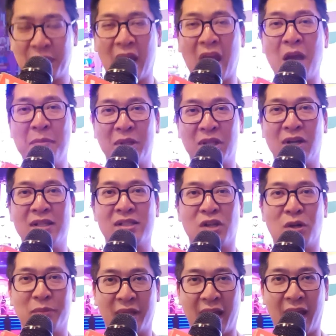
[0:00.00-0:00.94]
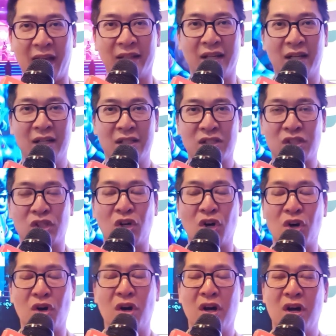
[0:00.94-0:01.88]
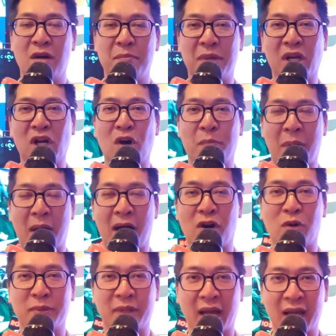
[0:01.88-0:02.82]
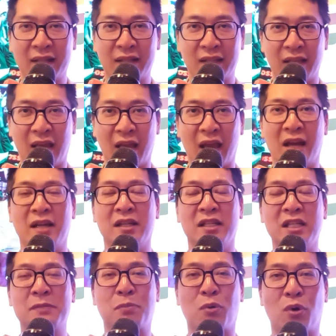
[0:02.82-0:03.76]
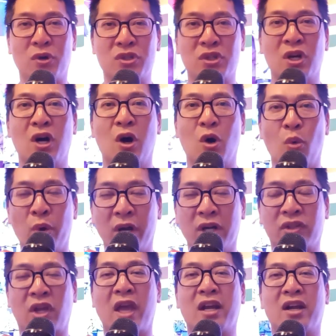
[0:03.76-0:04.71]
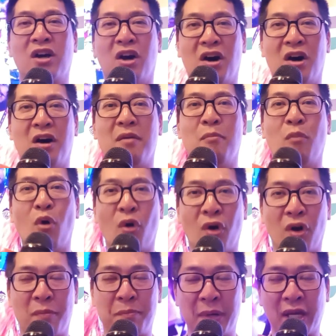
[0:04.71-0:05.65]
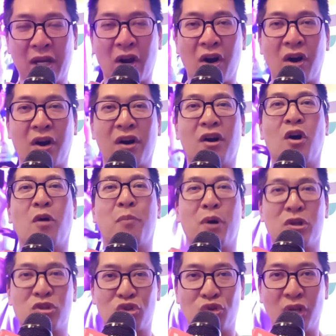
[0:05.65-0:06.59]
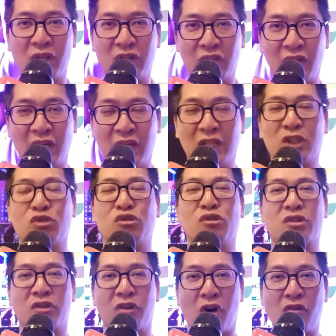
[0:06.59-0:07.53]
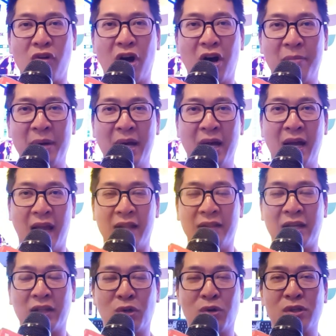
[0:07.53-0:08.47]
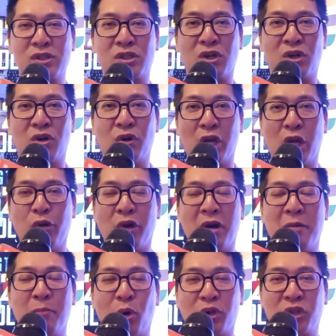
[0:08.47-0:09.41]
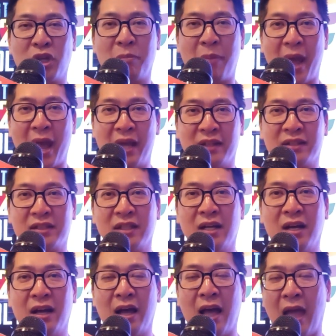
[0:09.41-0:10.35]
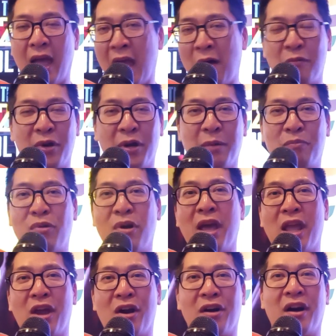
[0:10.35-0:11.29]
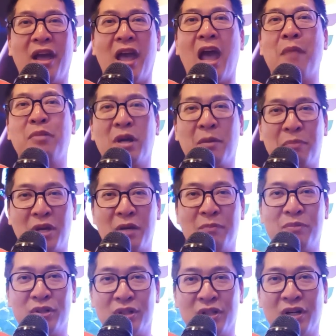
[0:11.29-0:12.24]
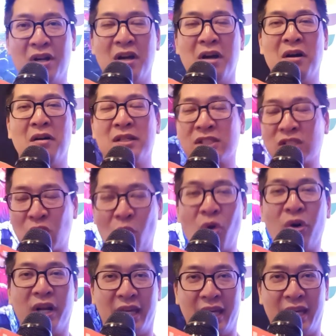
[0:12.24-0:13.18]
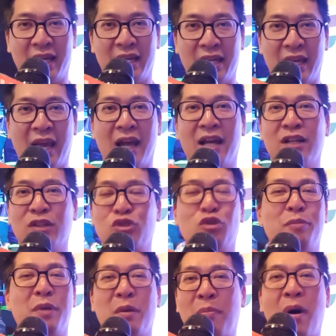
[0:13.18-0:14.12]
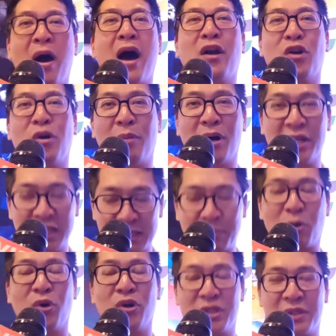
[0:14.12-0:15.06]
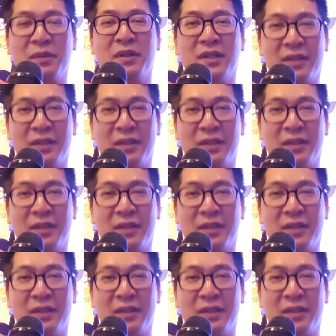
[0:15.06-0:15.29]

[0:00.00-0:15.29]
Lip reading: evidence of that. So being a part of that, esports will take a more bigger opportunity to grow up, and then also it will motivate every player, every people strongly, to be a part of esports.